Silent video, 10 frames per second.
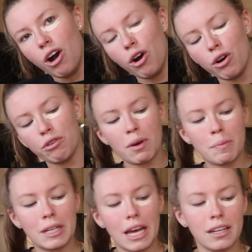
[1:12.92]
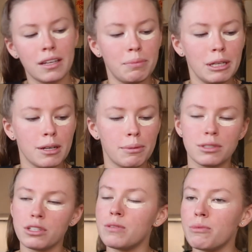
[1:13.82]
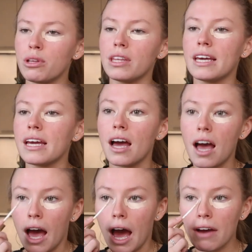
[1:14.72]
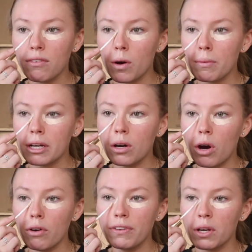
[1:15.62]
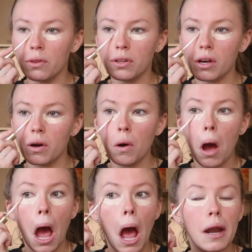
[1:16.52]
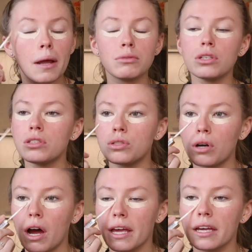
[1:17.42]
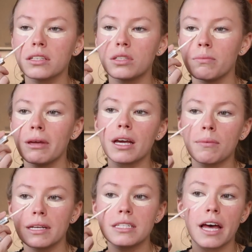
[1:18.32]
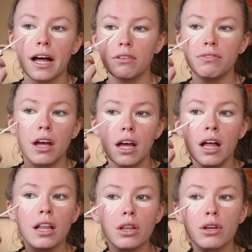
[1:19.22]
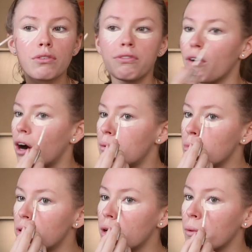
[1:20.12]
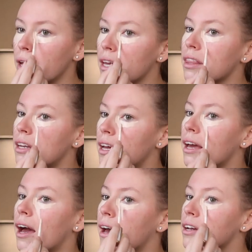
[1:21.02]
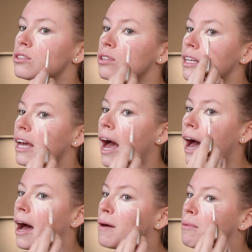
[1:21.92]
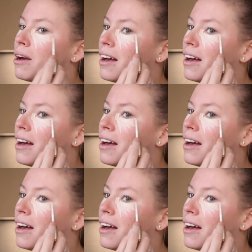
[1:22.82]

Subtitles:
of a banana and peanut butter smoothie. I've got my coffee on the go and I'm just trying to make myself look far more awake than I actually am.